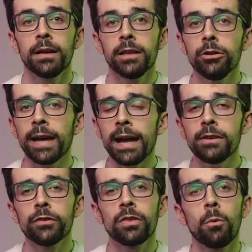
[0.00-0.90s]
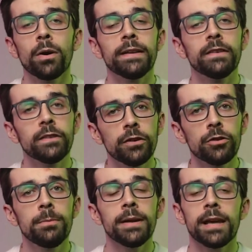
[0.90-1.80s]
You can use the one in
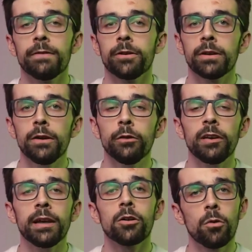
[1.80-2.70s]
Zoom if you're using it,